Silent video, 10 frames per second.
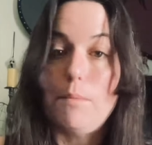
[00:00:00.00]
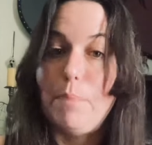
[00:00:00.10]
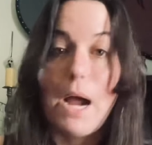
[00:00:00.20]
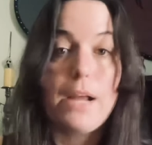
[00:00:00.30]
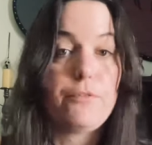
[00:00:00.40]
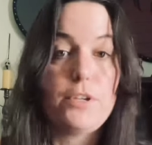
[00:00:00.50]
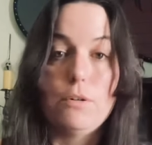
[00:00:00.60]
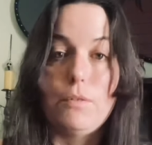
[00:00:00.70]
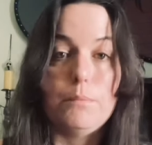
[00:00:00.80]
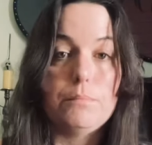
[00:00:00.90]
Buy a few
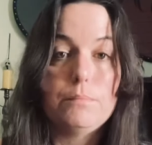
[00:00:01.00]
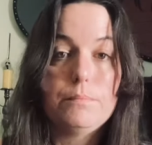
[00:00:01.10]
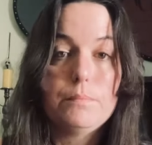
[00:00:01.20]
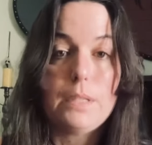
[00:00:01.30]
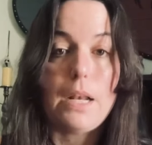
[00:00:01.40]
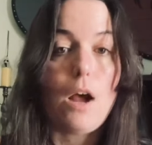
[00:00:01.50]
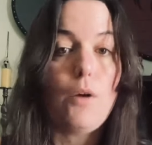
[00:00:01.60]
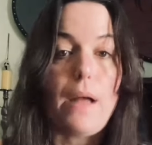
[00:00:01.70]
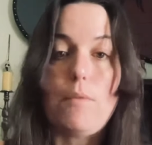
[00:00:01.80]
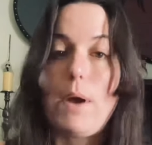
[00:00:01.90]
of them.
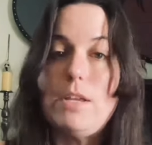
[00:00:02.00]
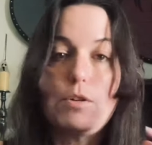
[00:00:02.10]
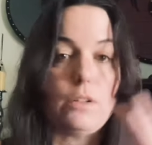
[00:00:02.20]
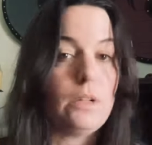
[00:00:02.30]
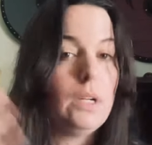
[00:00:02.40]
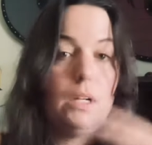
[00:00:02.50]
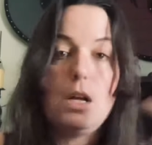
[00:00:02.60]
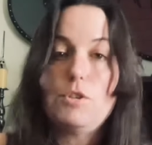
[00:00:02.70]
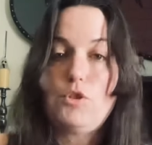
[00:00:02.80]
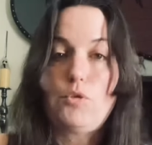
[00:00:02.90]
That way you can
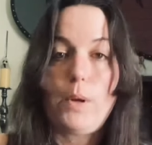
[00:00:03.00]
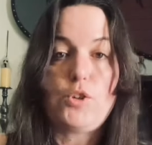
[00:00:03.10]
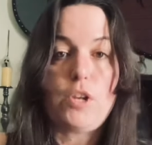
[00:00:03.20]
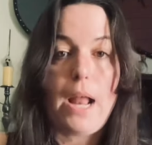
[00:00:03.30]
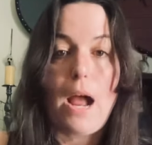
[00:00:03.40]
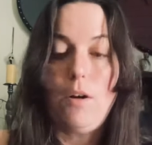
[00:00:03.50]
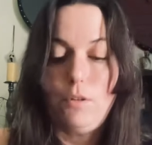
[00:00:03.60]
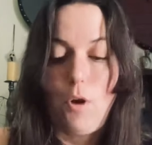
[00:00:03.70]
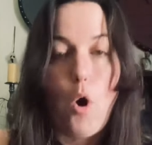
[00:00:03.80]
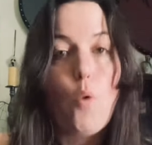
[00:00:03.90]
switch it out and
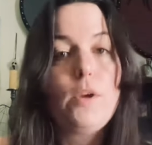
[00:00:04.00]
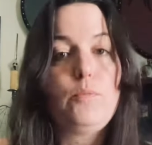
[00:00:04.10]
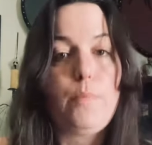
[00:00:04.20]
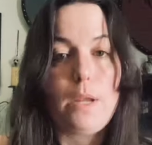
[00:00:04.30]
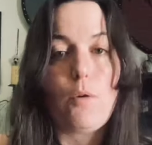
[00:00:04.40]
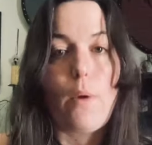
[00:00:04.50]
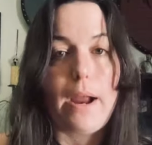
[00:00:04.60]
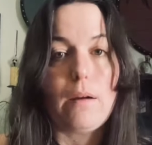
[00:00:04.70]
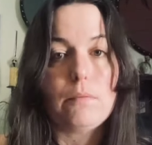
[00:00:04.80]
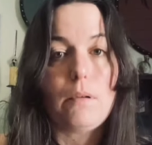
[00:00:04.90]
always be
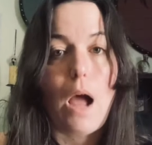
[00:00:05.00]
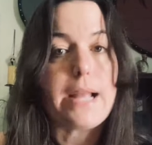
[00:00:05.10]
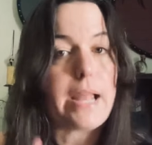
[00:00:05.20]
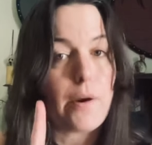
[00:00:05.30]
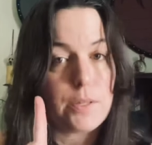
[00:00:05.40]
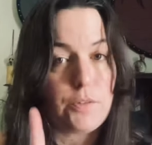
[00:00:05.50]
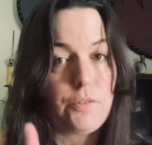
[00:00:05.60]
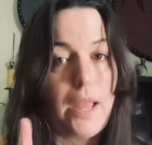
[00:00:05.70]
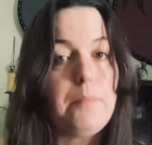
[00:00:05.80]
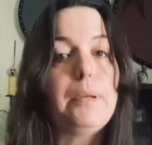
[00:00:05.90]
aware. I carry the
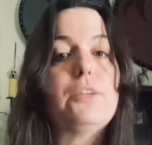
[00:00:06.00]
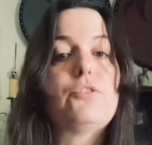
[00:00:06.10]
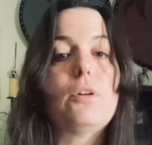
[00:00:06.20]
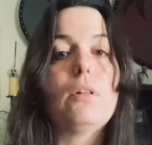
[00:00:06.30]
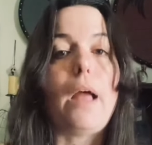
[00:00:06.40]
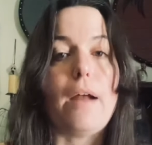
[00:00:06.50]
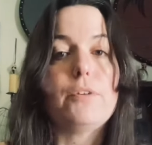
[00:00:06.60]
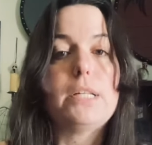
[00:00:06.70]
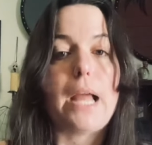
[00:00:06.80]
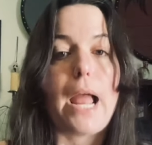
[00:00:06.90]
same pistol
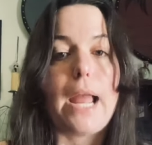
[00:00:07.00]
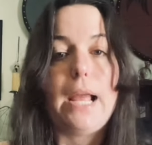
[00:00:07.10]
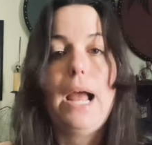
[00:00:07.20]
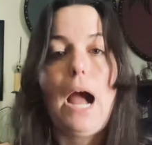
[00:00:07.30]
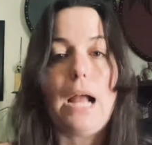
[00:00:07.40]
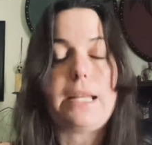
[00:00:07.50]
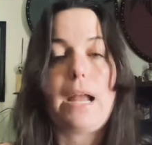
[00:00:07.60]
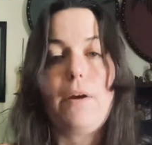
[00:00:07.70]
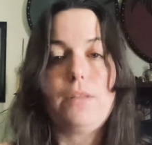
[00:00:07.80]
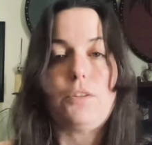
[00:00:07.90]
every day. I
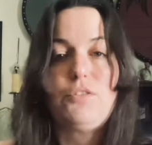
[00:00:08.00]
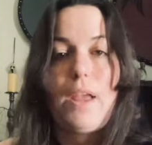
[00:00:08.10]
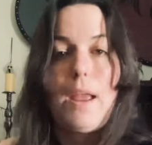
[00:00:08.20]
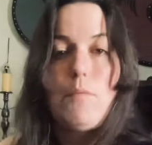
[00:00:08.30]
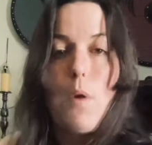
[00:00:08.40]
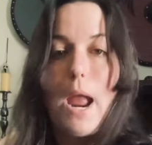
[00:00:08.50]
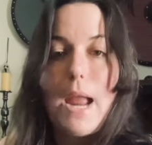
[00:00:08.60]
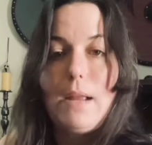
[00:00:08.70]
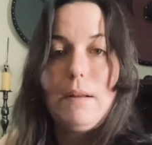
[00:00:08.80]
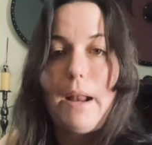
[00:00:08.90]
carry it the same
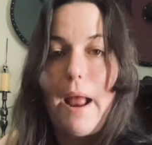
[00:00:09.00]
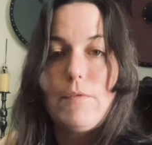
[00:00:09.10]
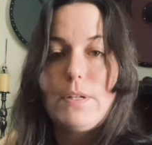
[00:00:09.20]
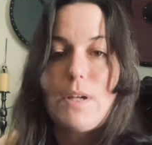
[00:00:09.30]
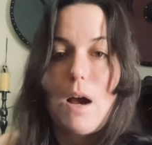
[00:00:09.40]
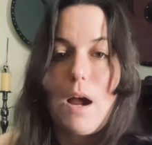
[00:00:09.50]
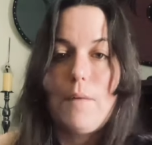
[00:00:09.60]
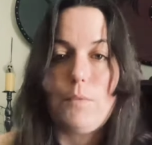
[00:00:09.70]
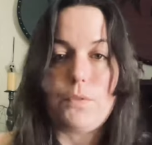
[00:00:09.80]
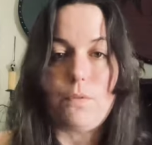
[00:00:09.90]
way every
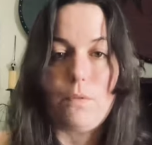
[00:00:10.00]
time.